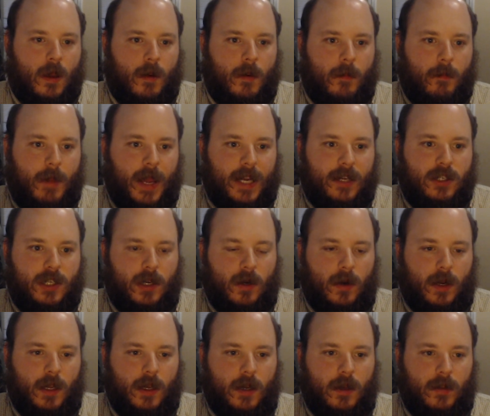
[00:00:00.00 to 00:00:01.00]

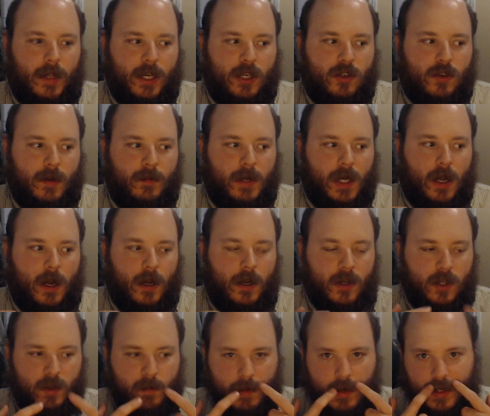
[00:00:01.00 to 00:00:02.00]
bacteria like
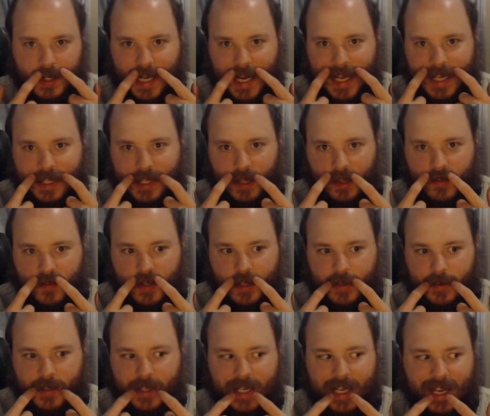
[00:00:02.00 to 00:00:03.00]
Streptococcus mutans that lives on
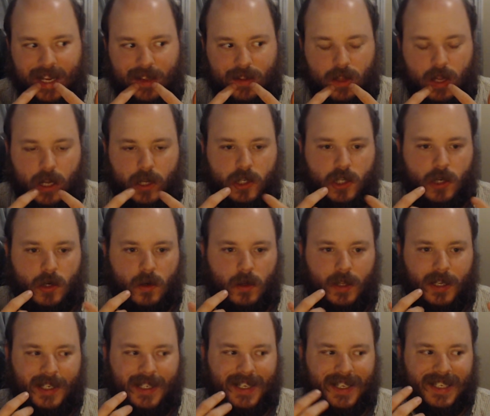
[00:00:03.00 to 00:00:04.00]
your teeth, it
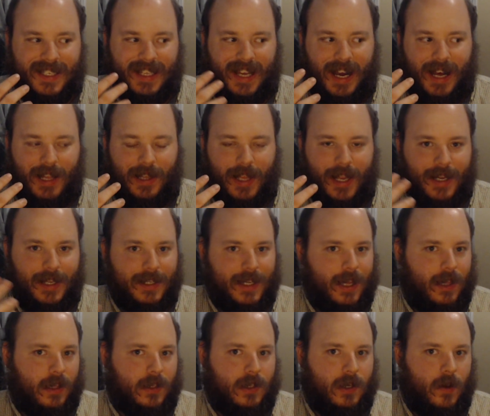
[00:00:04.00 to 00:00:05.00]
generally does not like
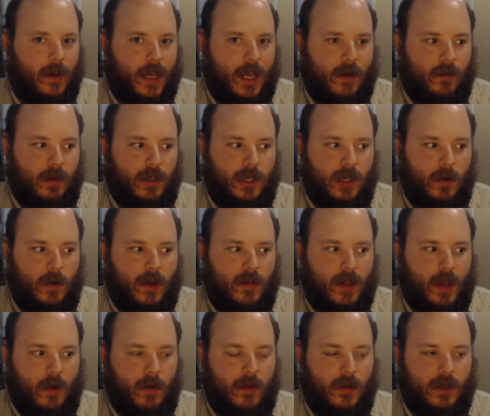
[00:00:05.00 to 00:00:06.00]
xylitol. It can't really do
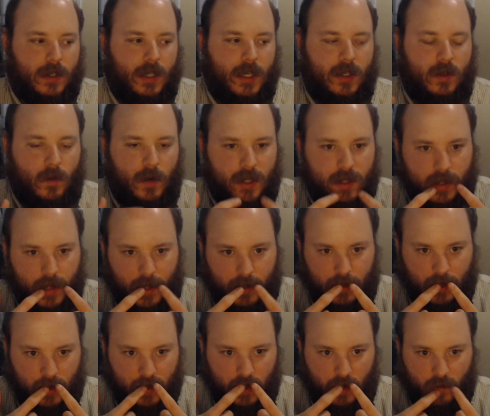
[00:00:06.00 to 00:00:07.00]
anything with it. So that's why
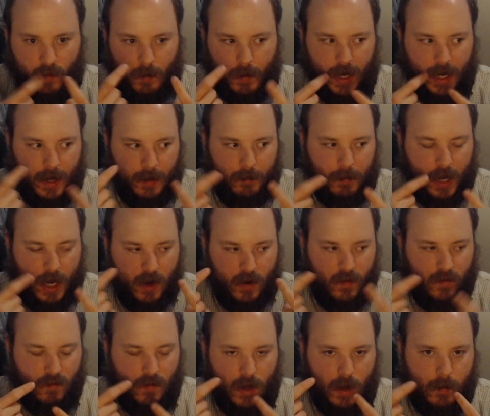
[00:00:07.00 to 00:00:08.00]
xylitol is good for breaking up
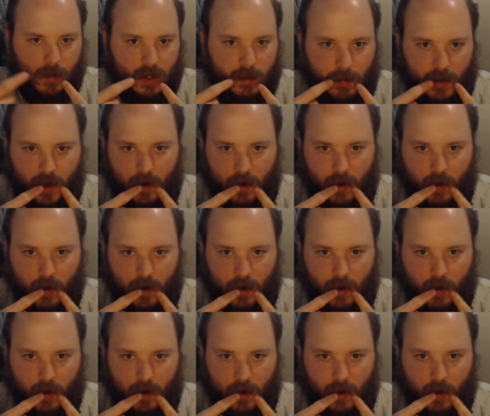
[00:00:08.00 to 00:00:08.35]
biofilm. It's